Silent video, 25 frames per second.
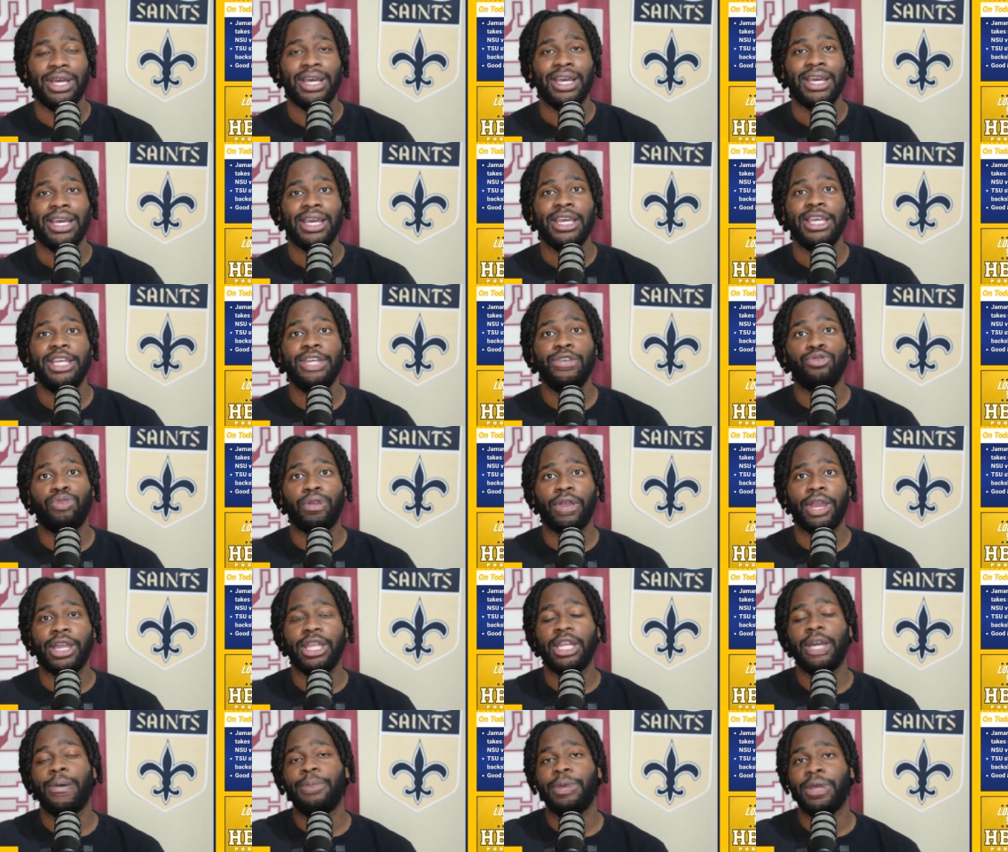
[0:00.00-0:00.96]
He
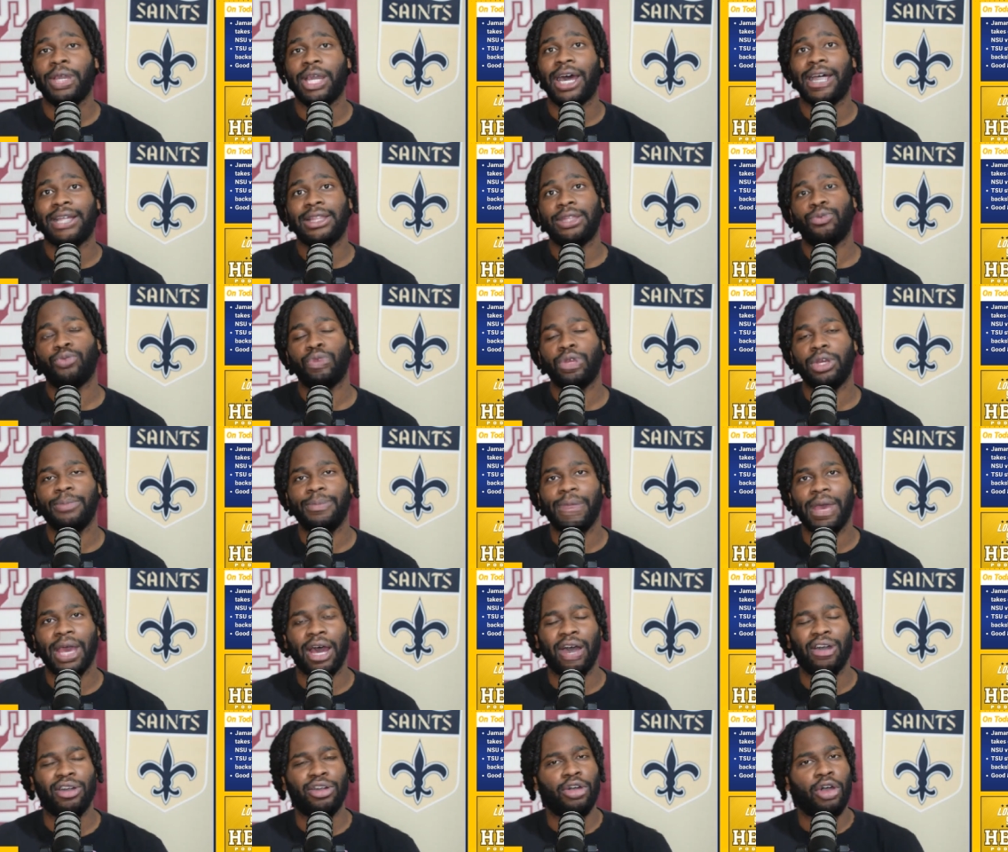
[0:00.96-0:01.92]
ran up and got the
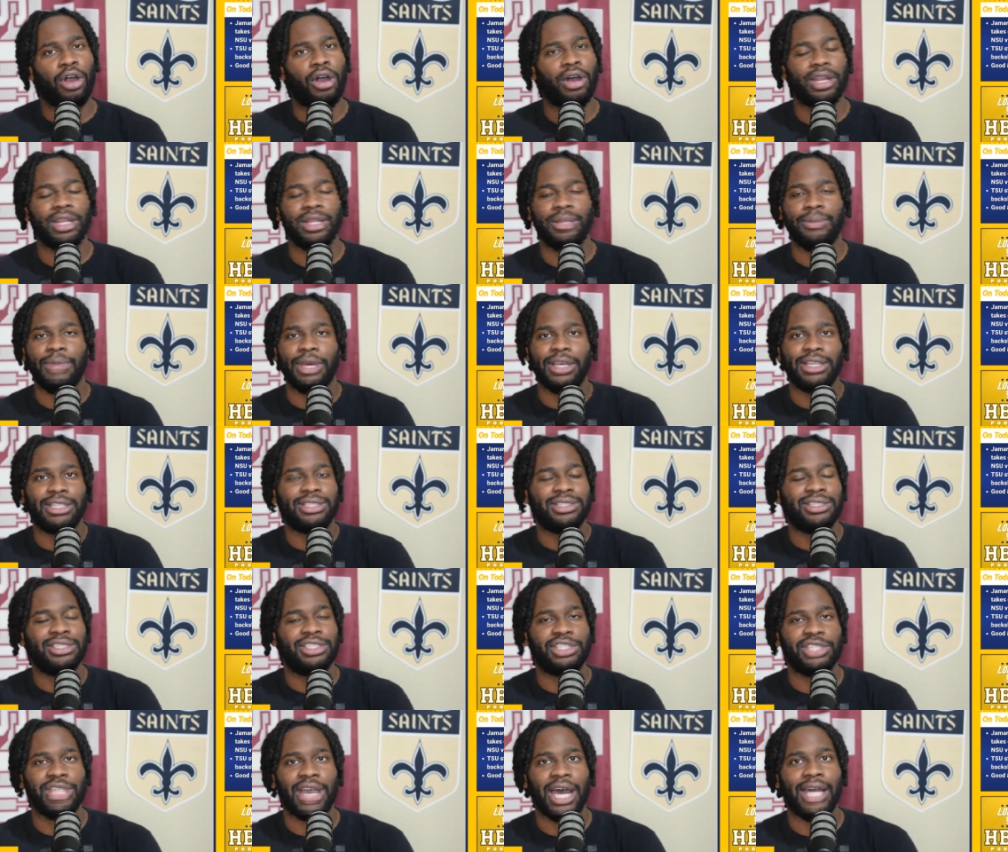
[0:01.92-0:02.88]
rebound, caught it, and
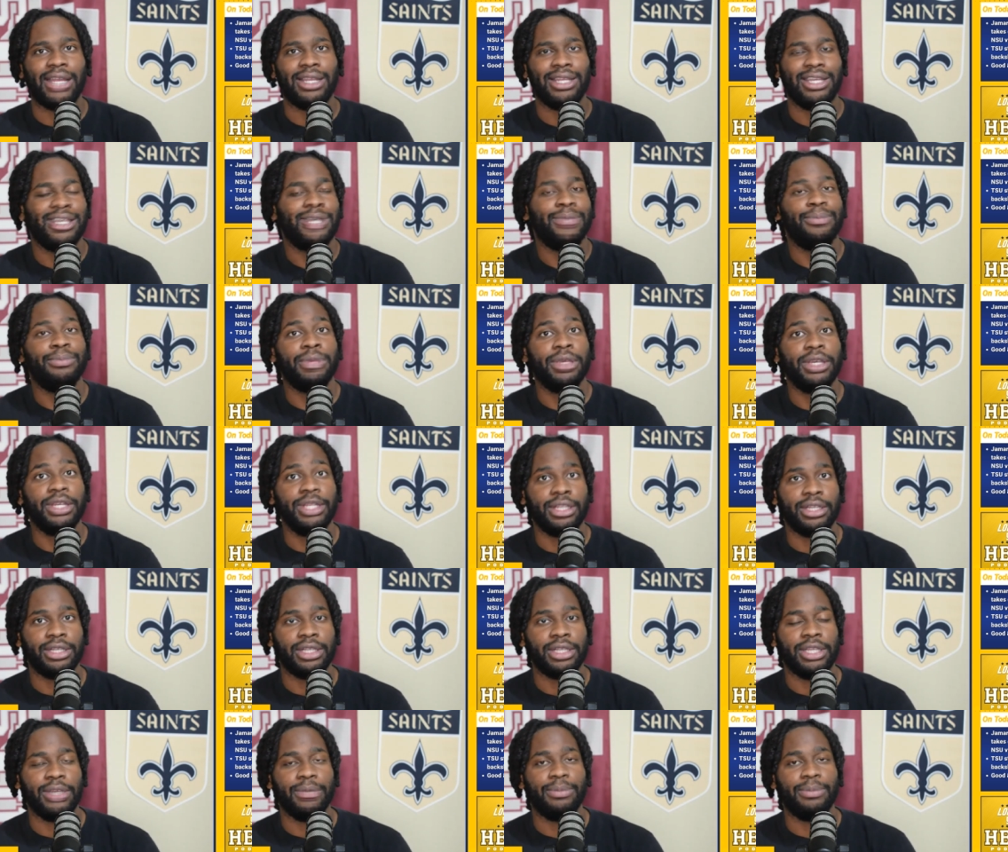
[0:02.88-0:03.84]
basically shot
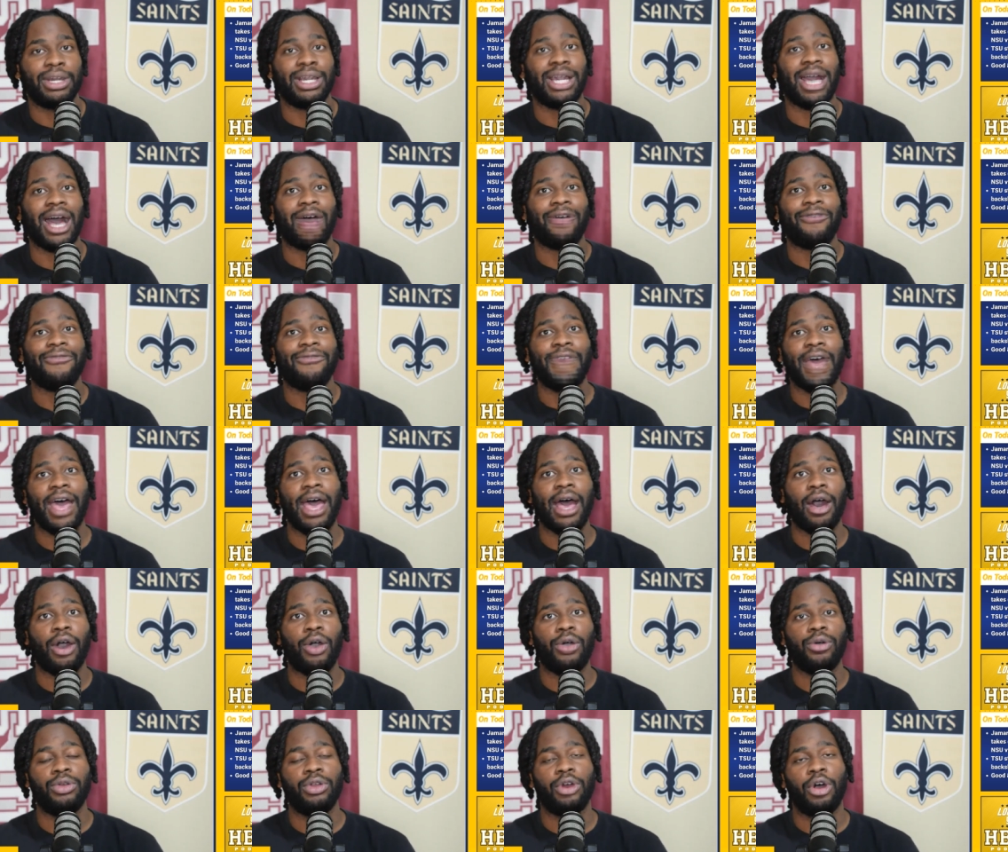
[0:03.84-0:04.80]
immediately, but got
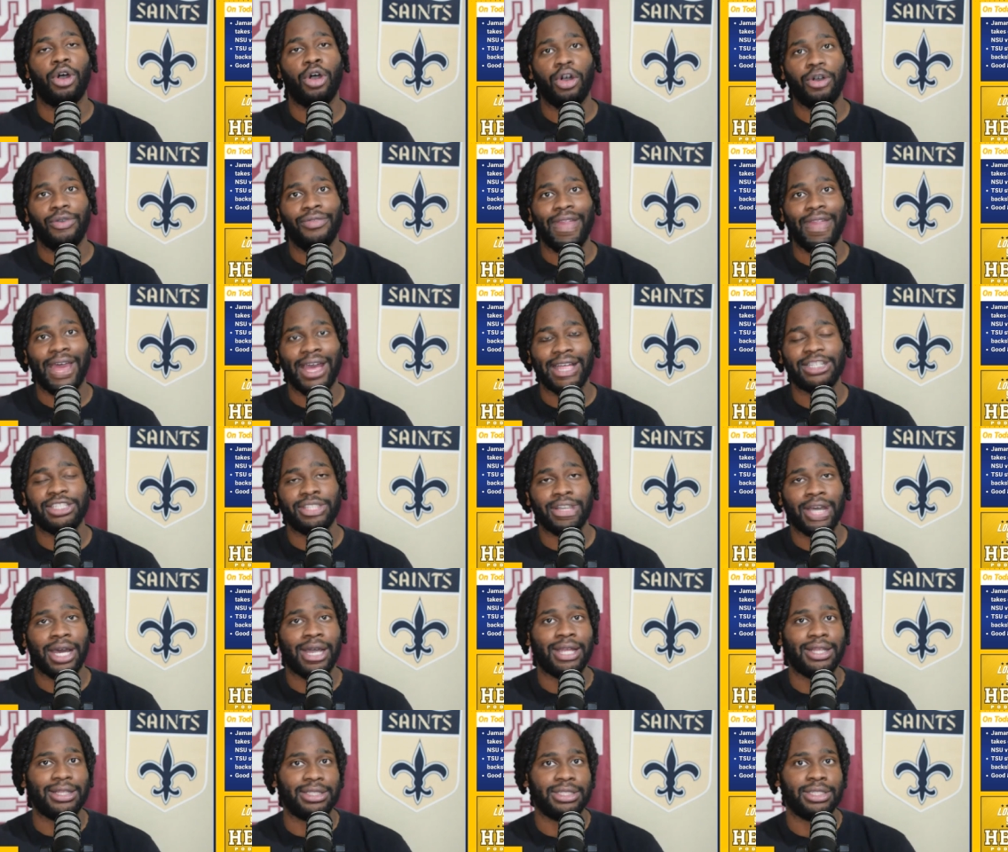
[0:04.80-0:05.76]
fouled on that
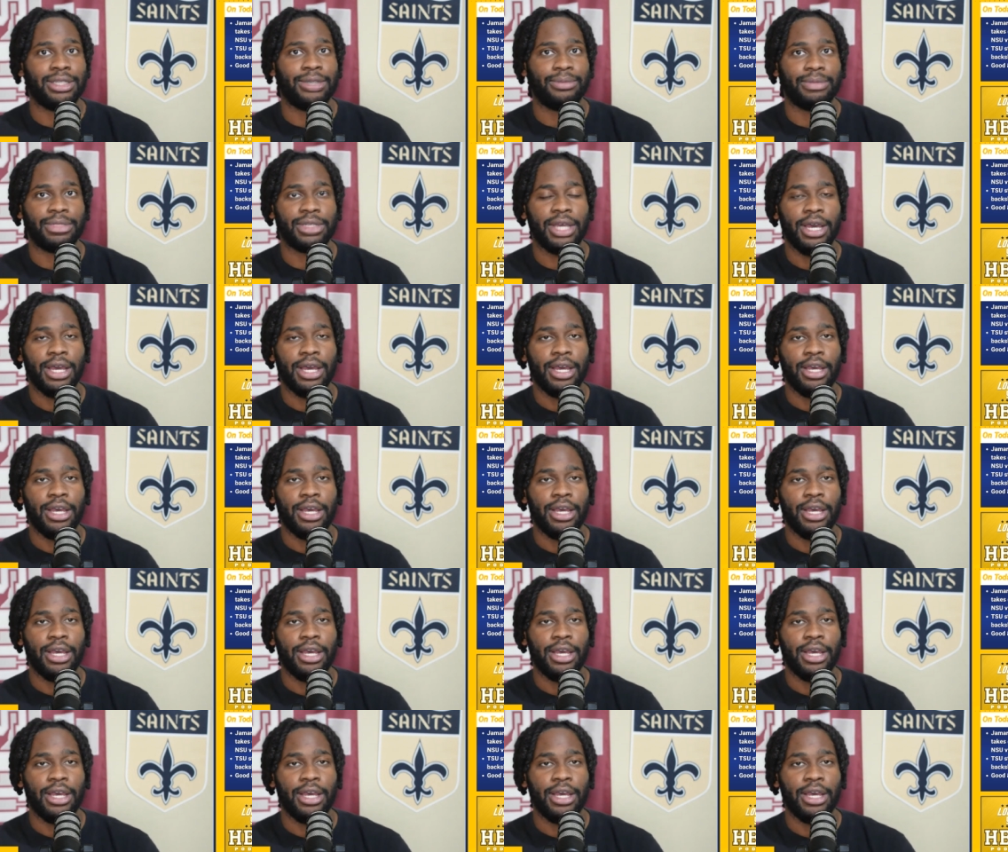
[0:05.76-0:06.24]
shot attempt.